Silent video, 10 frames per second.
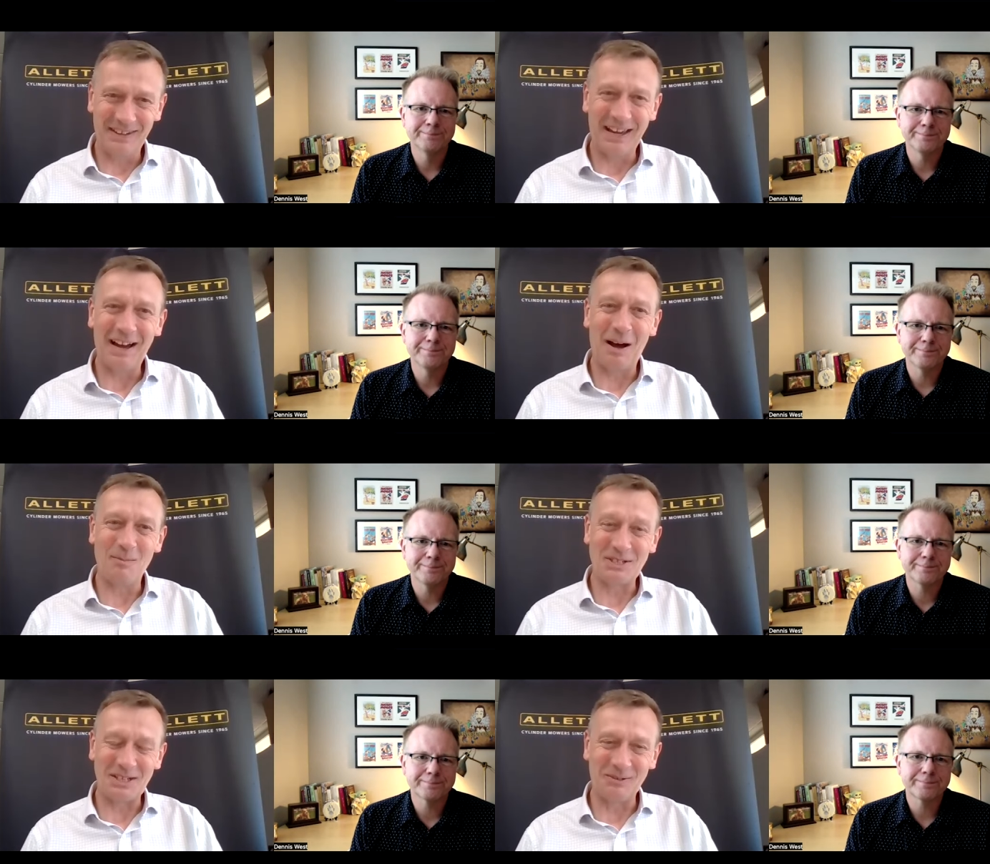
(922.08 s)
Speaker 1: yeah um,
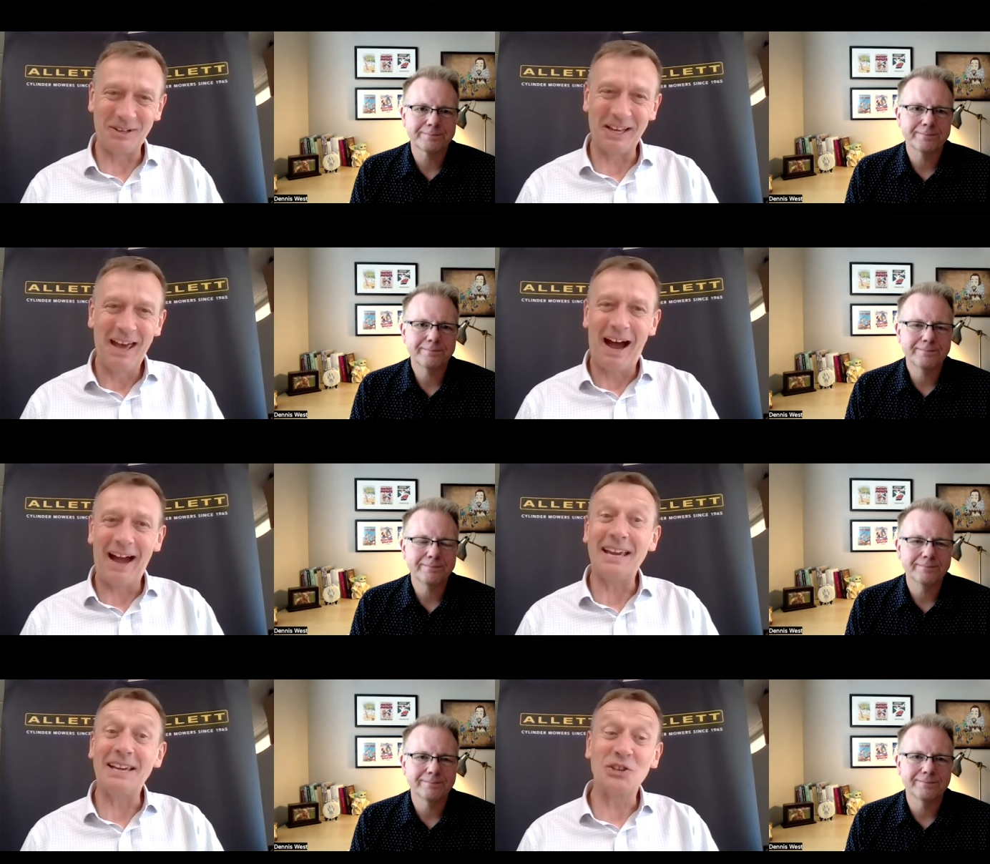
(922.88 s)
absolutely i
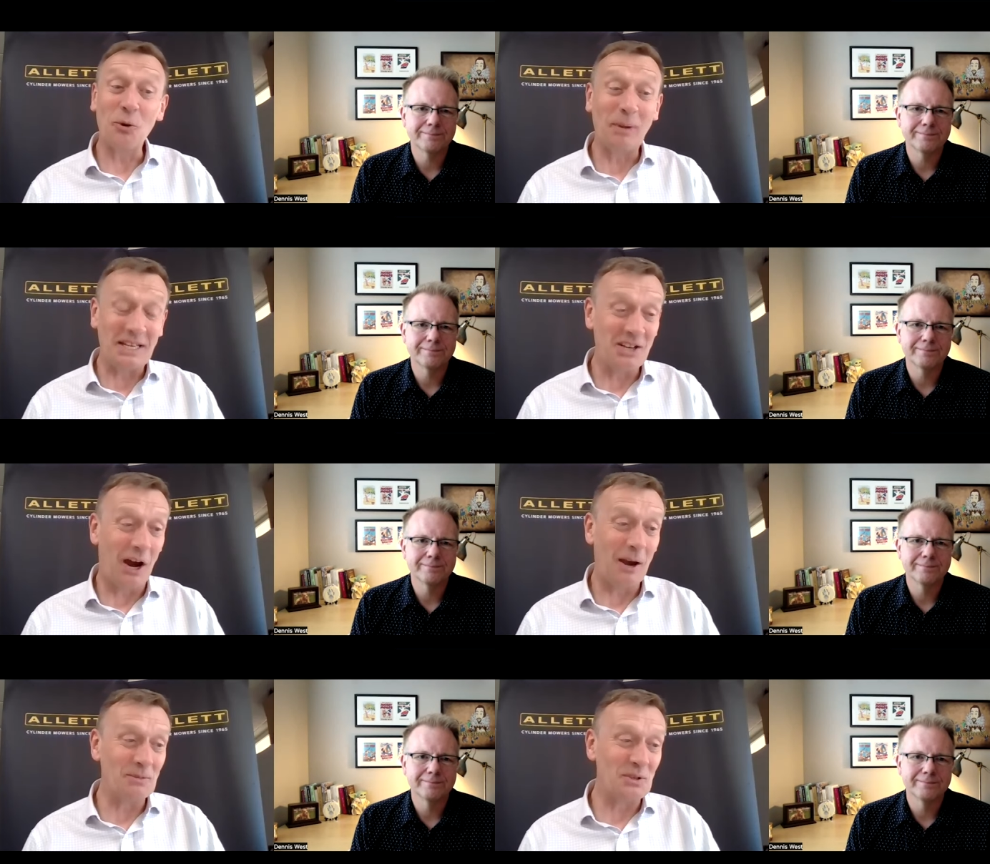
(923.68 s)
hear so many
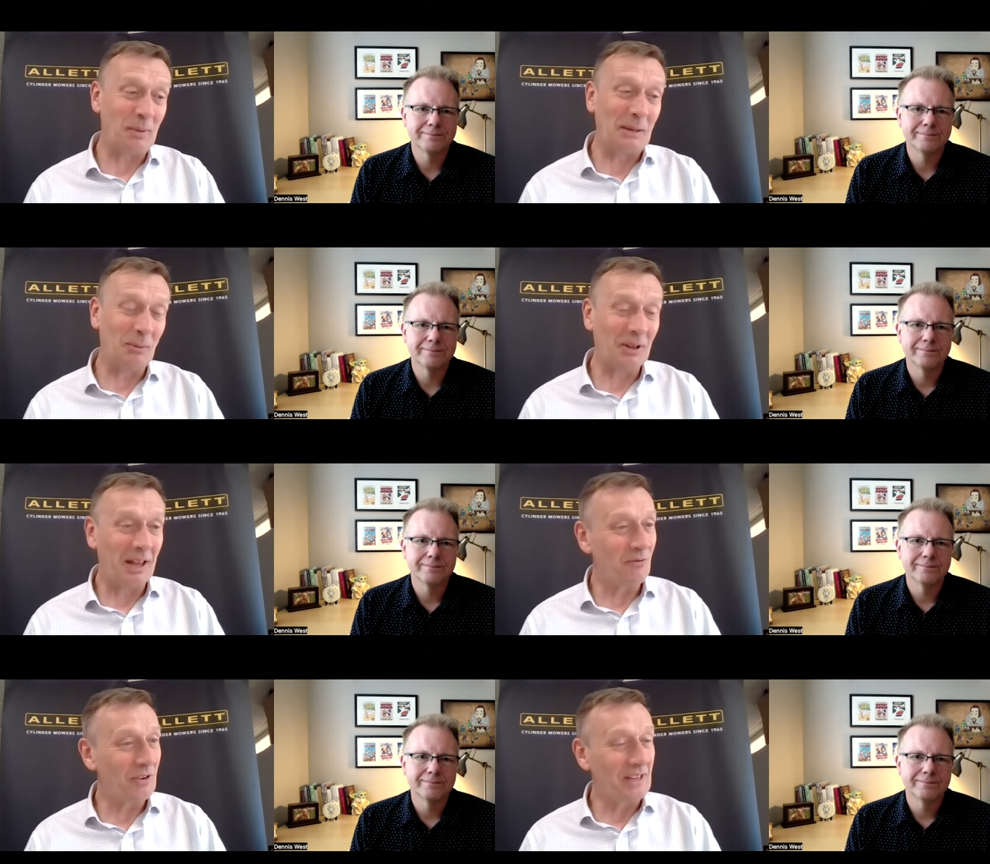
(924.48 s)
times the people they
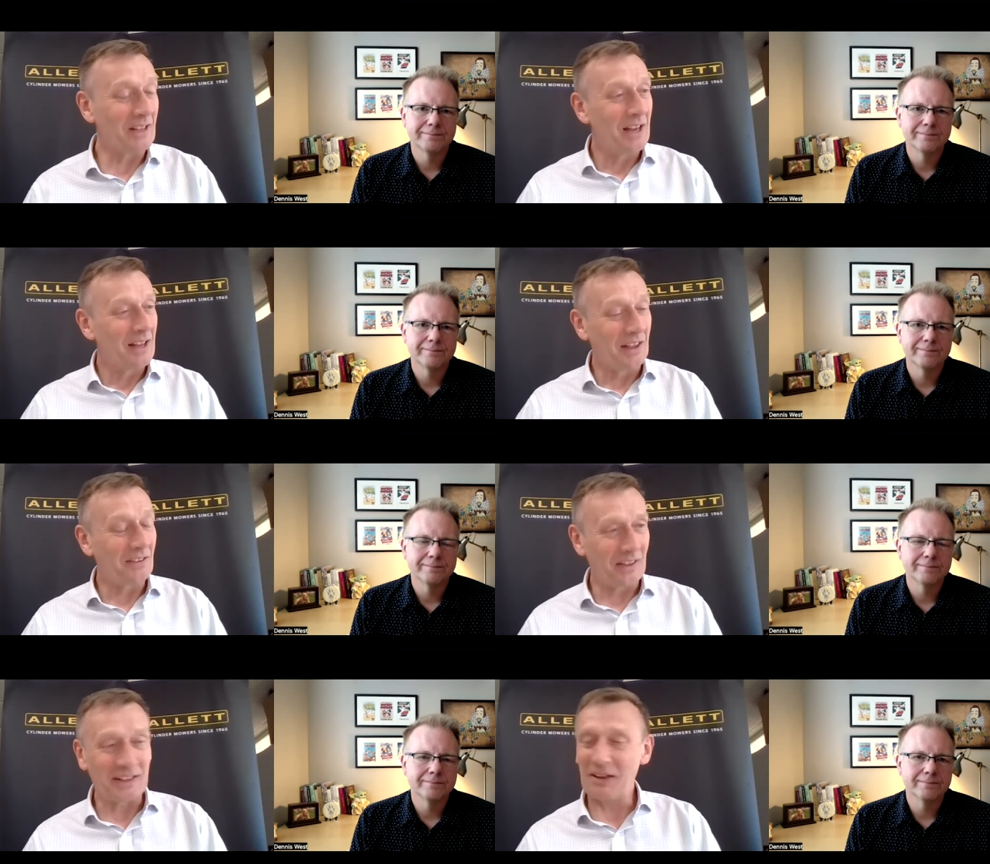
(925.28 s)
read they
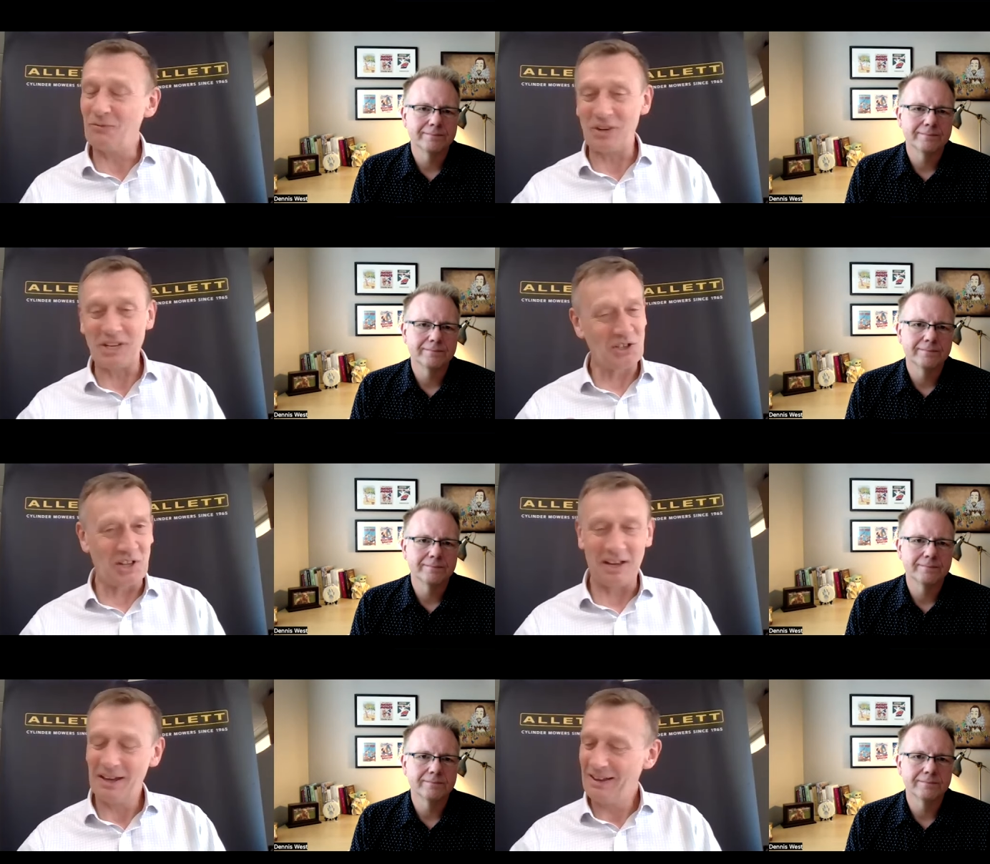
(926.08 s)
think they've reached the,